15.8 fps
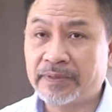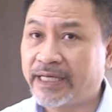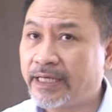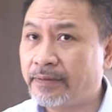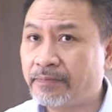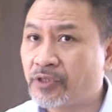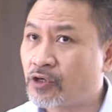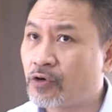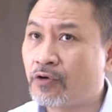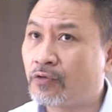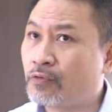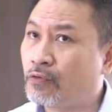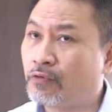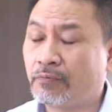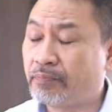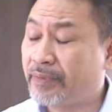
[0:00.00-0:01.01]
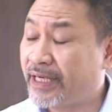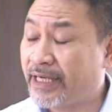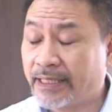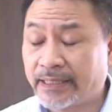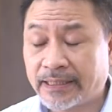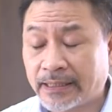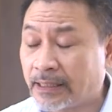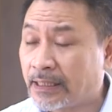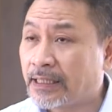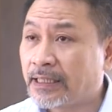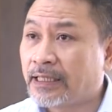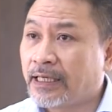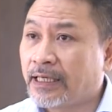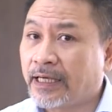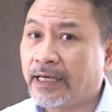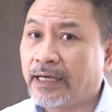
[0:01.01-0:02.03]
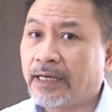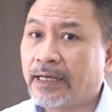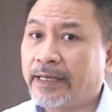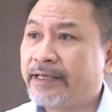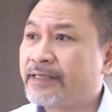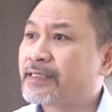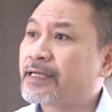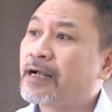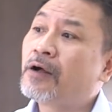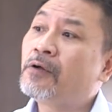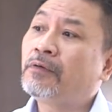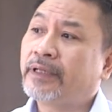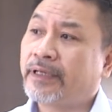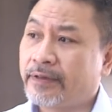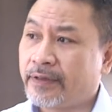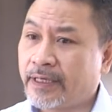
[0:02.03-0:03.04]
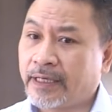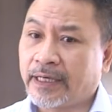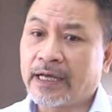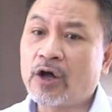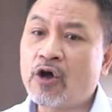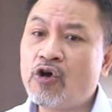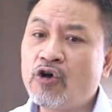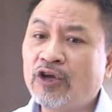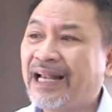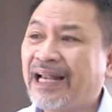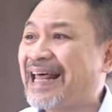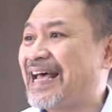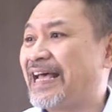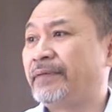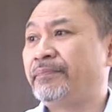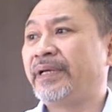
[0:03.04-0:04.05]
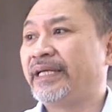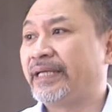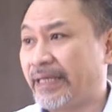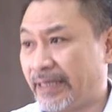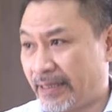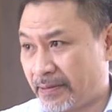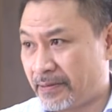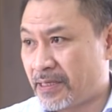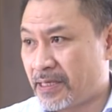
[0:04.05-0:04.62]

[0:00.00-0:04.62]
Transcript: Teams or Google Meet is only the online meeting.